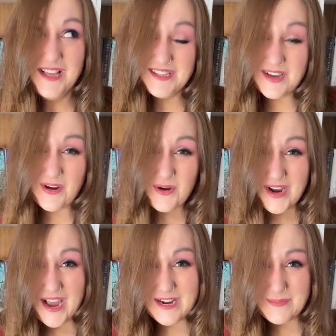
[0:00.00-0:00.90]
So
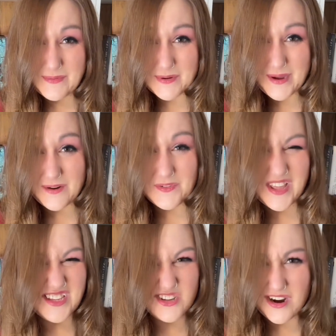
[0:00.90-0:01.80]
kind of be prepared for
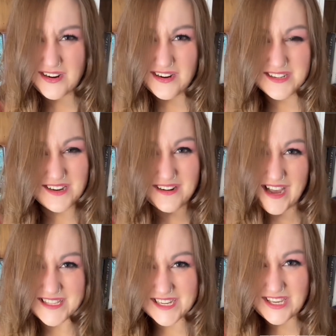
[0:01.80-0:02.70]
that darker,
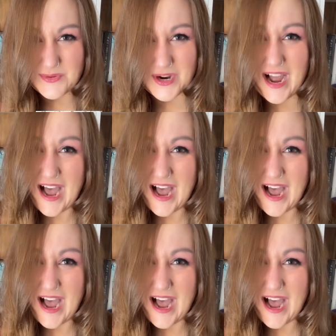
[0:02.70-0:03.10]
sarcastic humor.